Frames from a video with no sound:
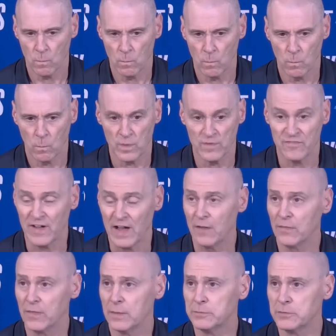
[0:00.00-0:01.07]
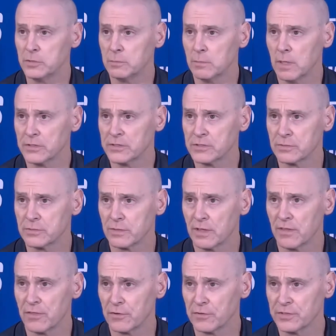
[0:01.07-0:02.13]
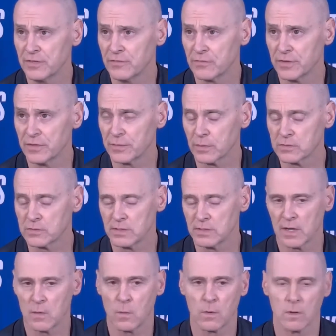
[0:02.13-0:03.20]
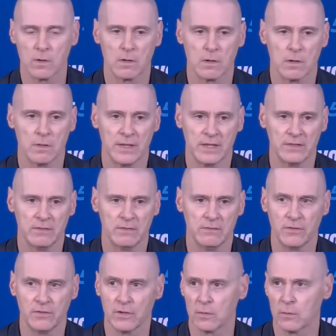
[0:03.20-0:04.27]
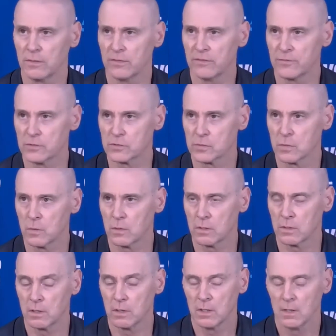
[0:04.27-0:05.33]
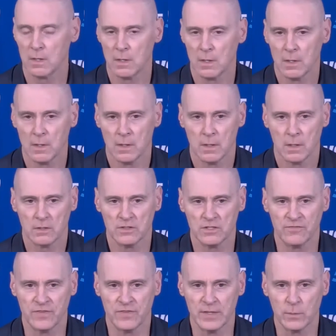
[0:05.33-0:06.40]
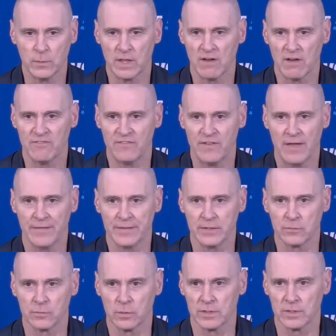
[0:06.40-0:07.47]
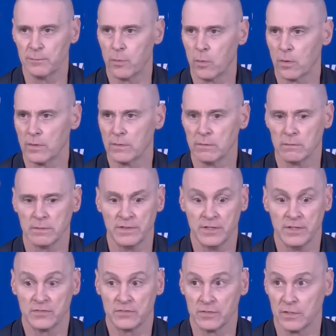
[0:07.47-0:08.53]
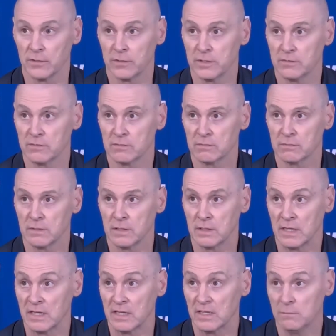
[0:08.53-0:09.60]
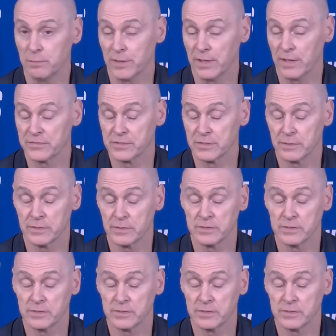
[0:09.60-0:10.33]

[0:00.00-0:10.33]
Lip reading: We fouled them too much. They had 13 free throws in that quarter. They had zero in the first quarter. The defending without fouling is really important in this series, in any playoff series.